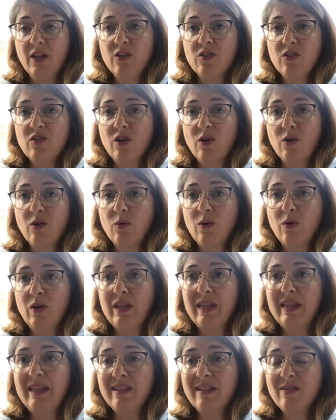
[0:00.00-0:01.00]
So
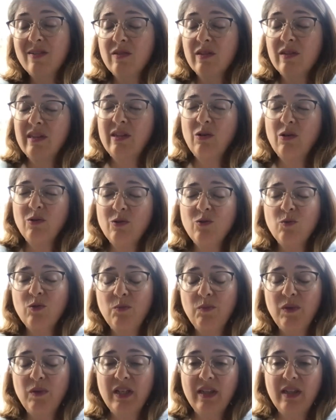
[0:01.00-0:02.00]
those
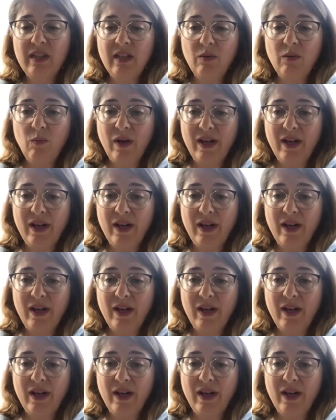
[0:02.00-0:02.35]
would be the